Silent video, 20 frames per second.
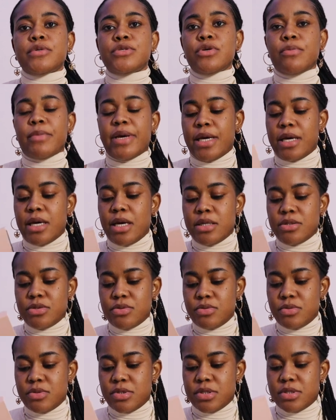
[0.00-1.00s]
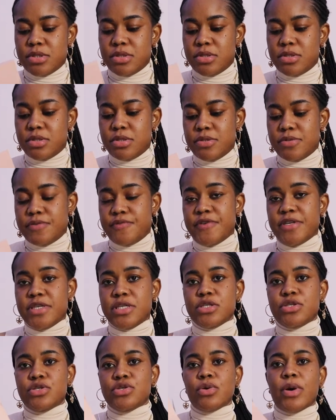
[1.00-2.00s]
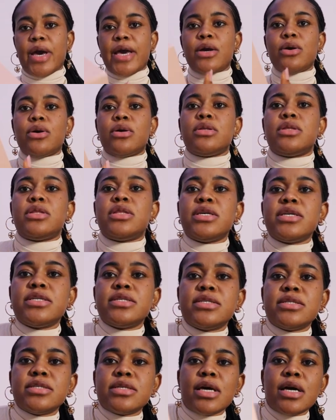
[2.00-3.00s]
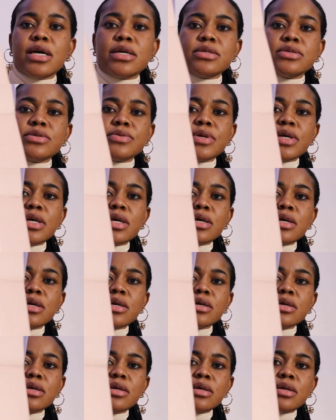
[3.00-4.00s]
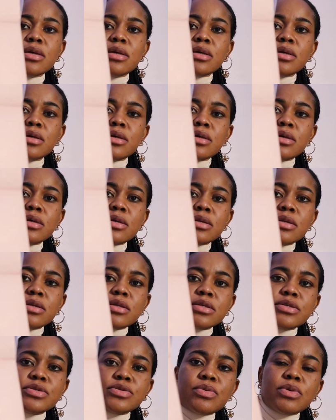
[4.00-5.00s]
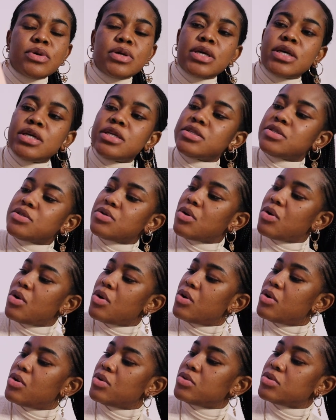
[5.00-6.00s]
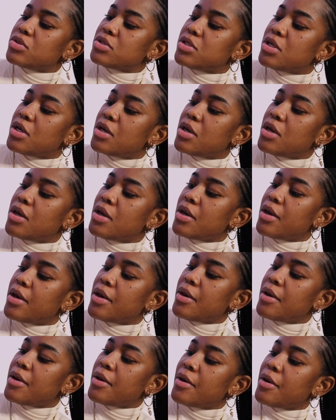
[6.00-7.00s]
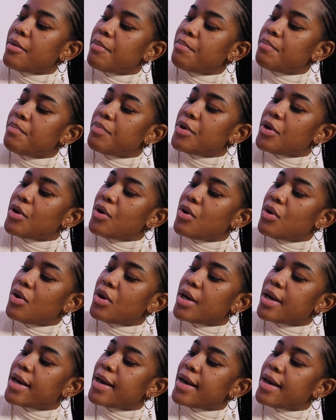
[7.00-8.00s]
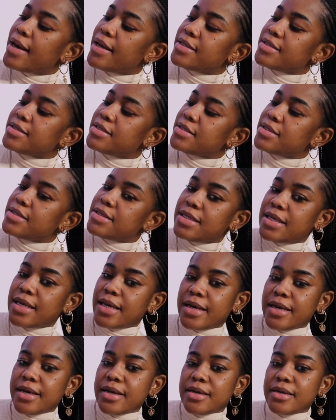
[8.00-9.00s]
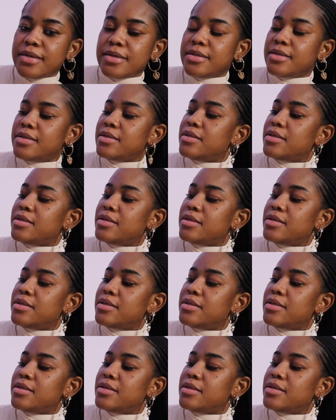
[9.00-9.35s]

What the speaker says: So my candle was finished. So I got this candle here. This one. It is called Pure Gardenia.